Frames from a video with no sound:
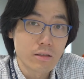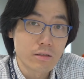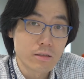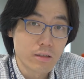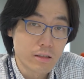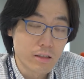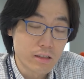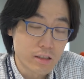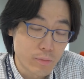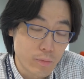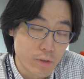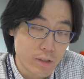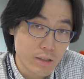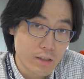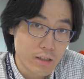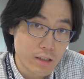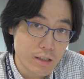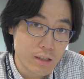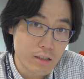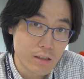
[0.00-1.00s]
The
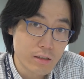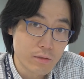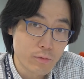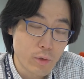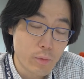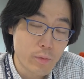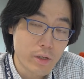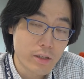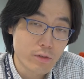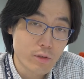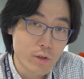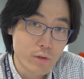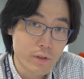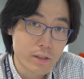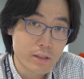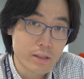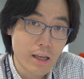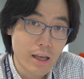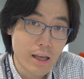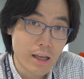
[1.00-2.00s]
Disability and Wellbeing
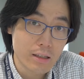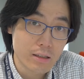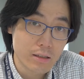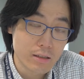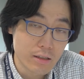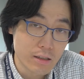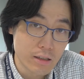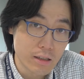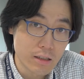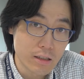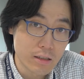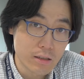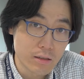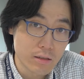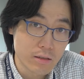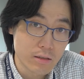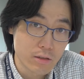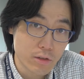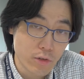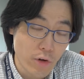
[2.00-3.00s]
Service has the
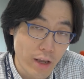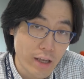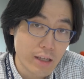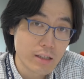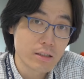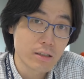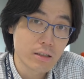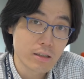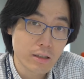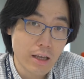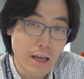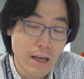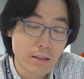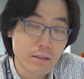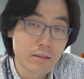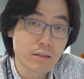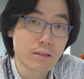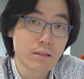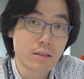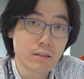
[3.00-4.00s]
trained
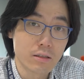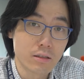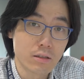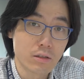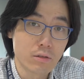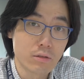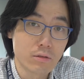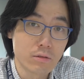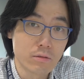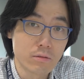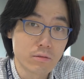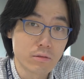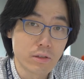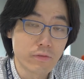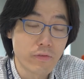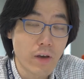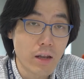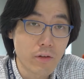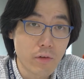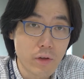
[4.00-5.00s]
counselors to
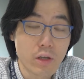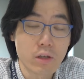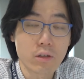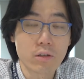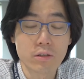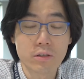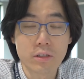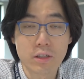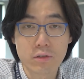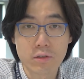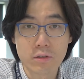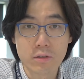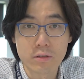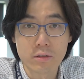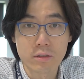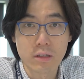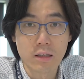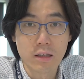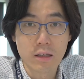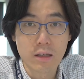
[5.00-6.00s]
evaluate your
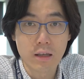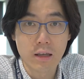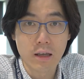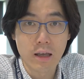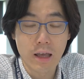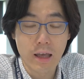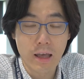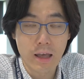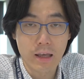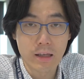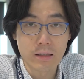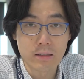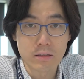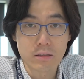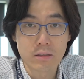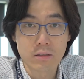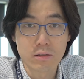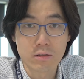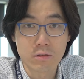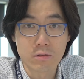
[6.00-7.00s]
conditions
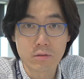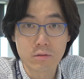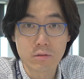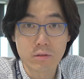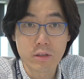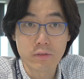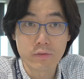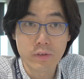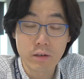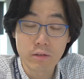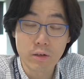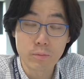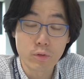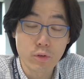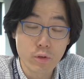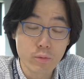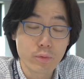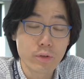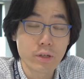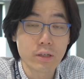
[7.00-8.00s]
and to give out
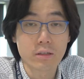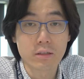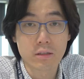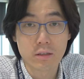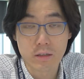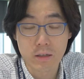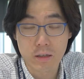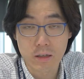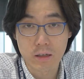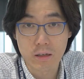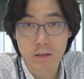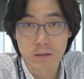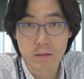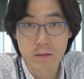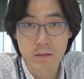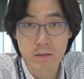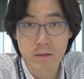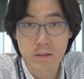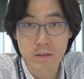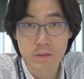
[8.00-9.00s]
appropriate uh,
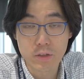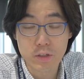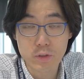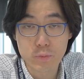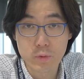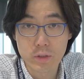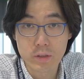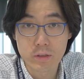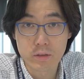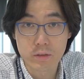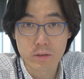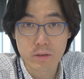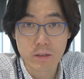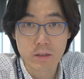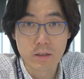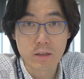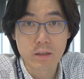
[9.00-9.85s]
adjustments,